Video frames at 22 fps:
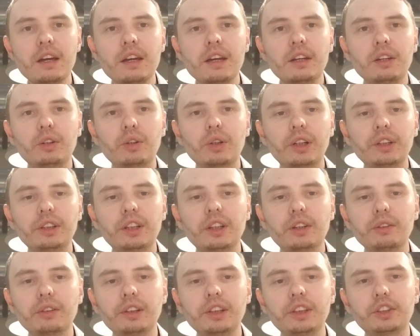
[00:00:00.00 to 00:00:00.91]
You write
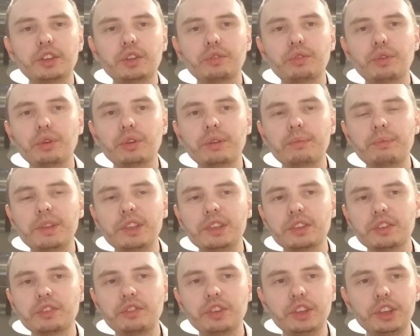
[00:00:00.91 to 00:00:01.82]
down the list of all the
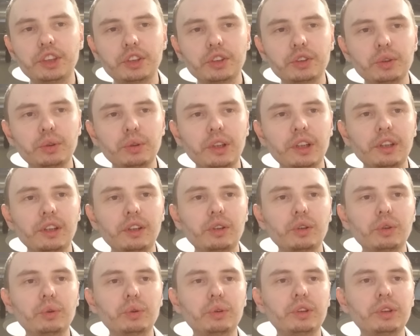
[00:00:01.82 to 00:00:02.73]
business features you can
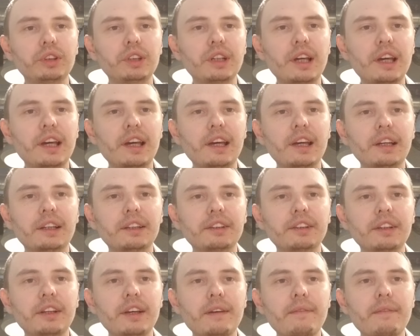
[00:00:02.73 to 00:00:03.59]
include and